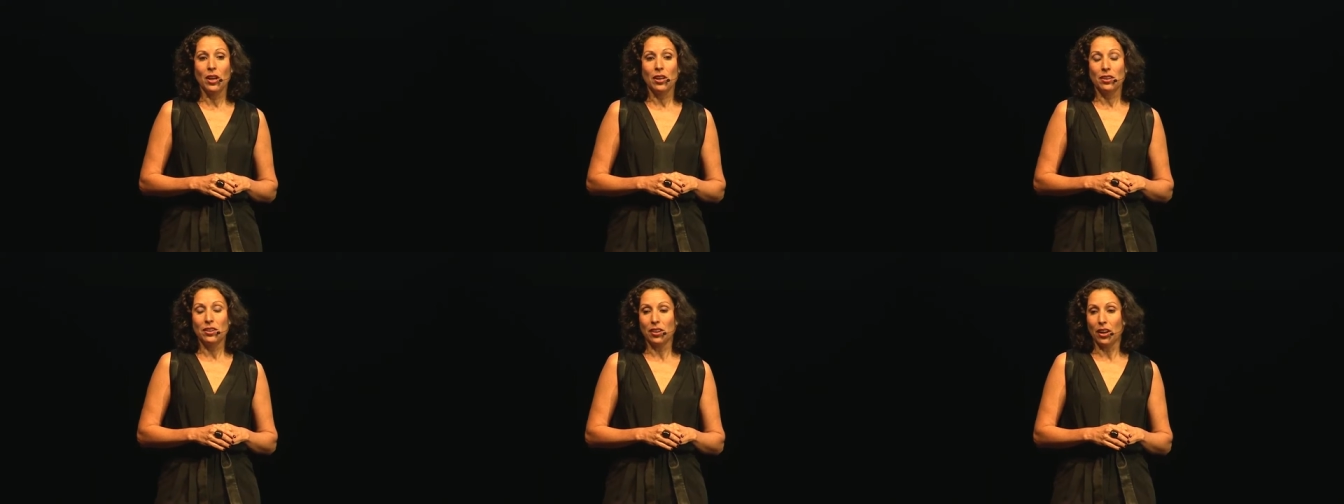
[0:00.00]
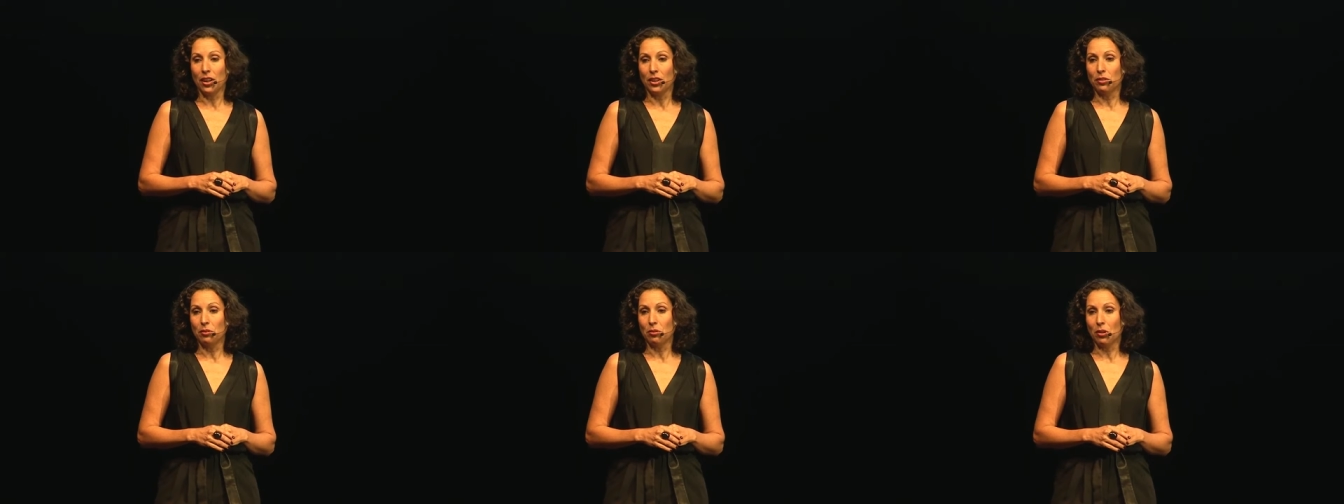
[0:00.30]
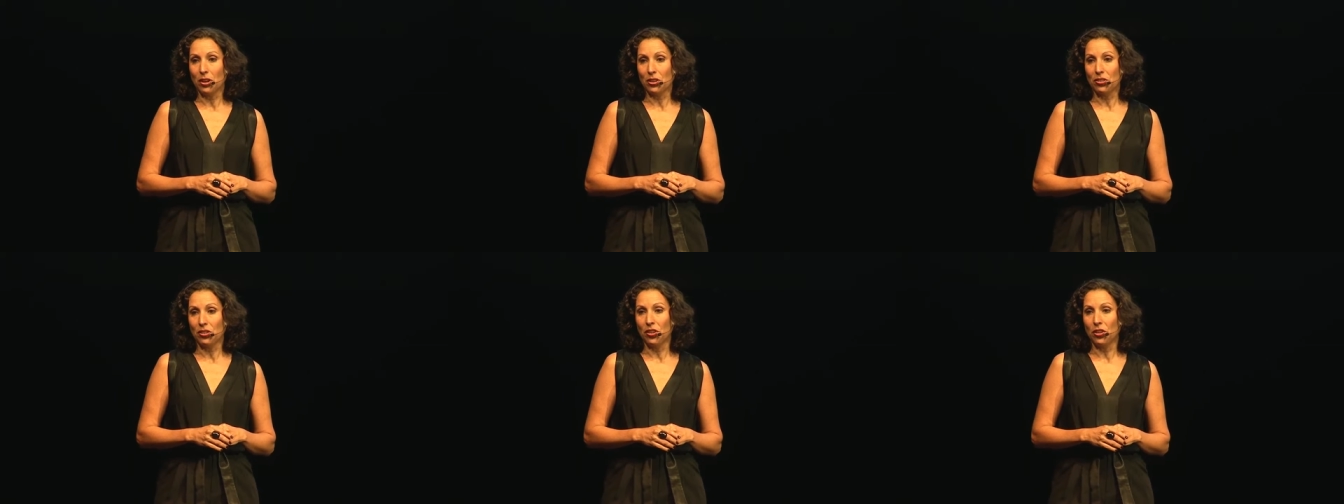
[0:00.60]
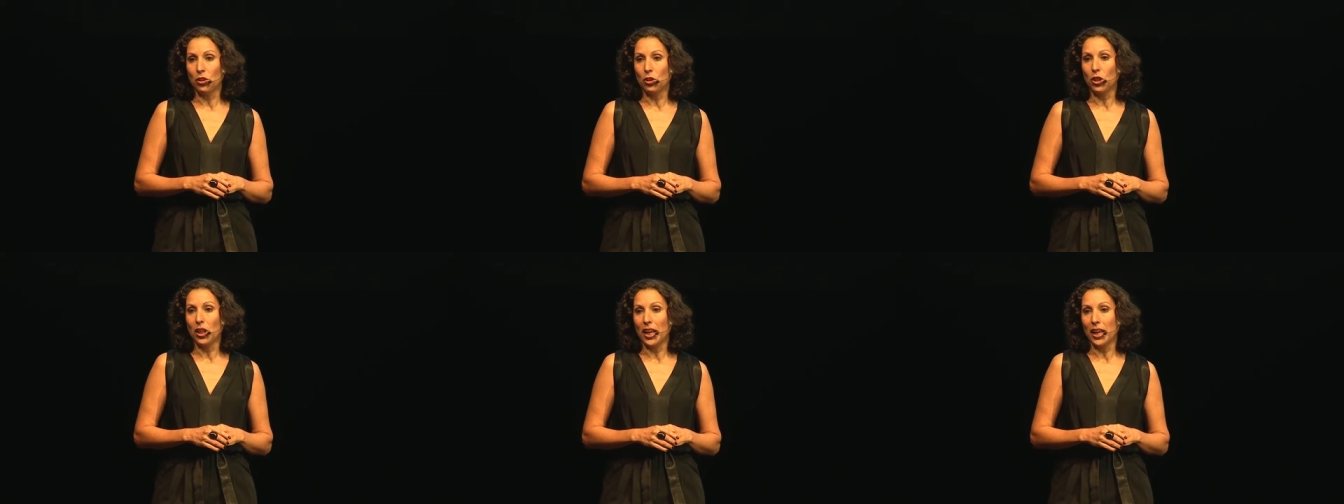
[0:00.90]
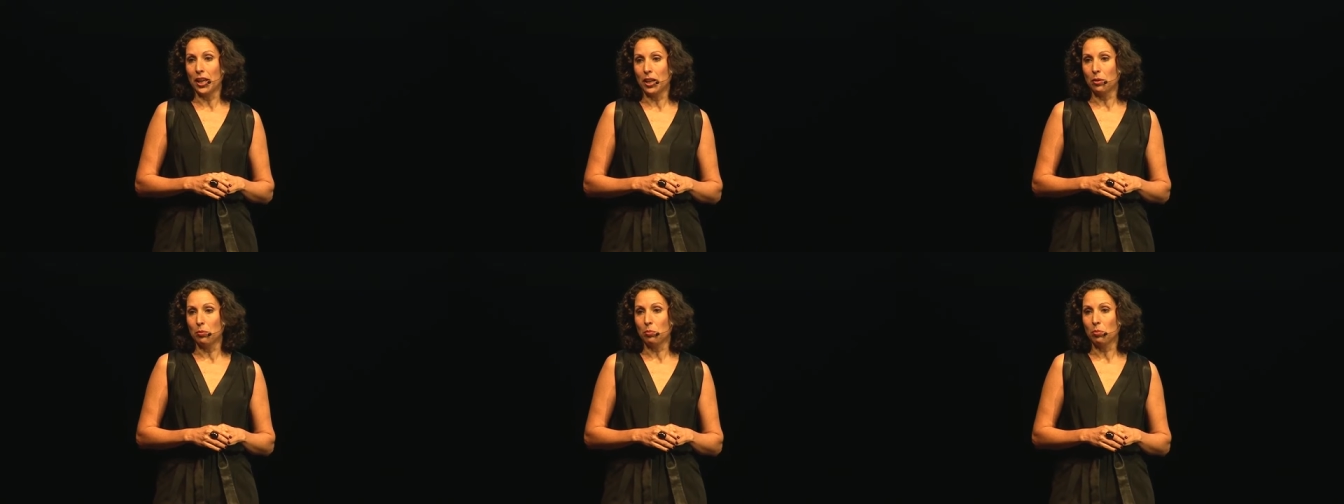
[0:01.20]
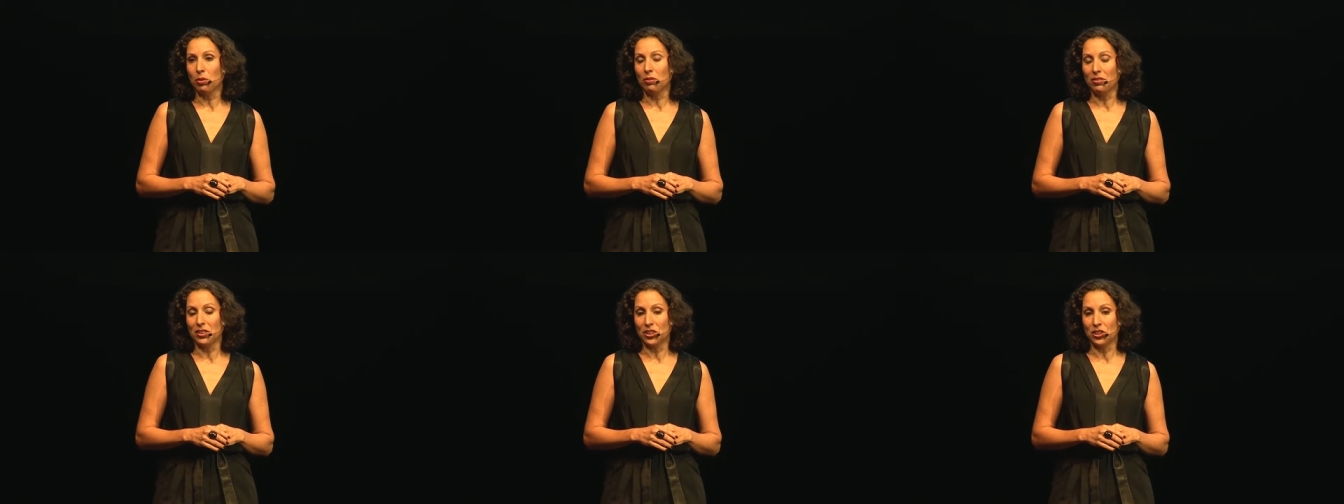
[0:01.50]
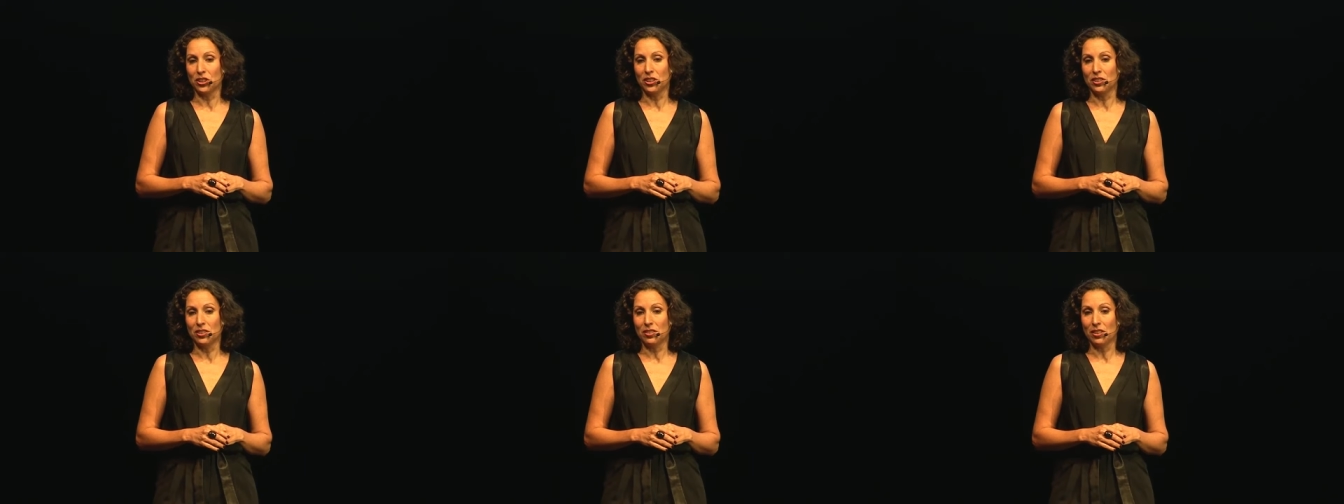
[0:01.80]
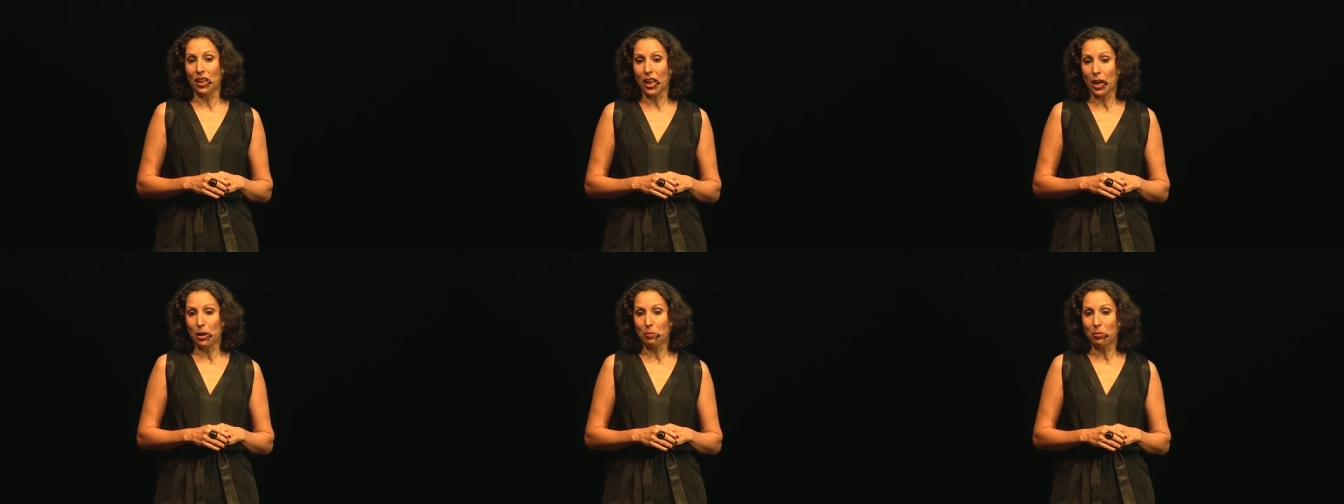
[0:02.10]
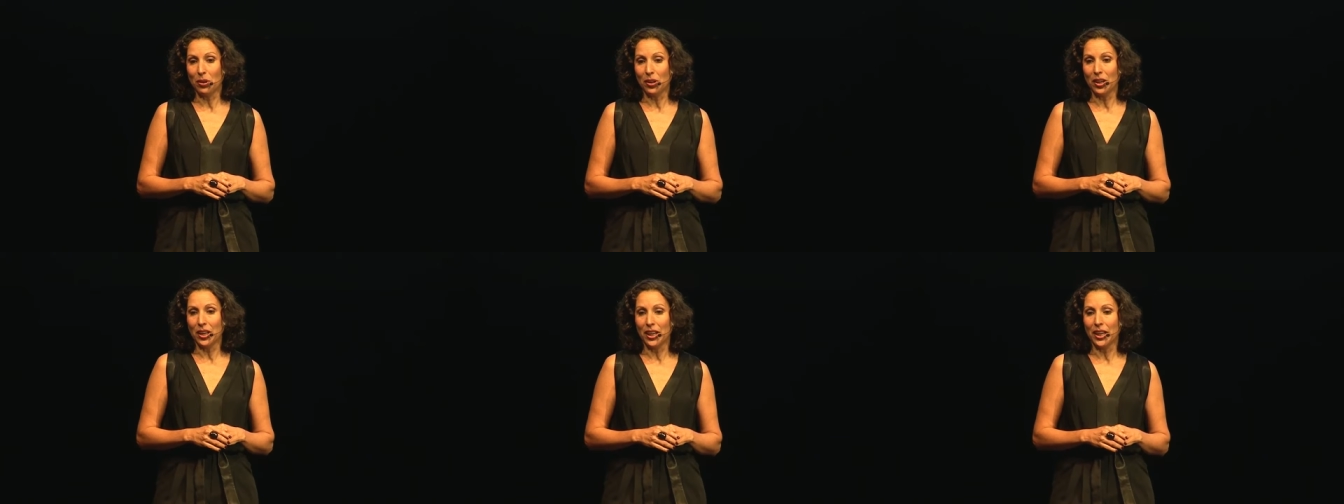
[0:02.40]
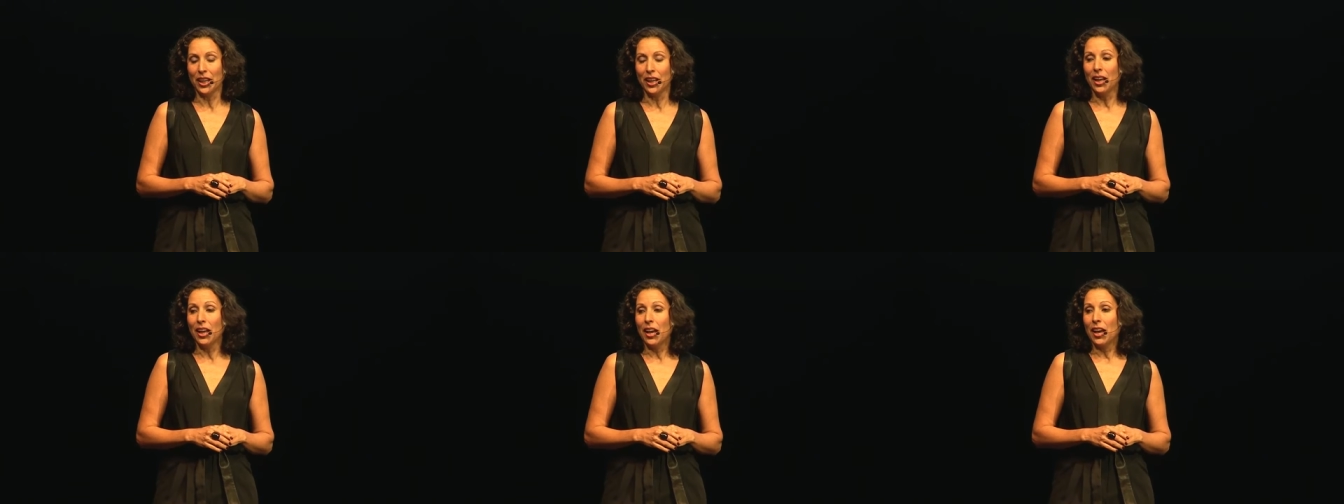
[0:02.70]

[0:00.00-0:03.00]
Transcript: Don Russell and Provisions Library,